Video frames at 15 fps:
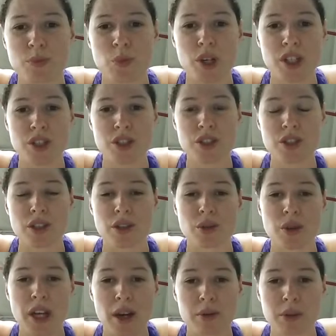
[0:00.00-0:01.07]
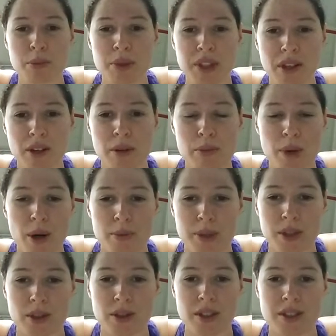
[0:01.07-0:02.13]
which you can't really put that on a barbell.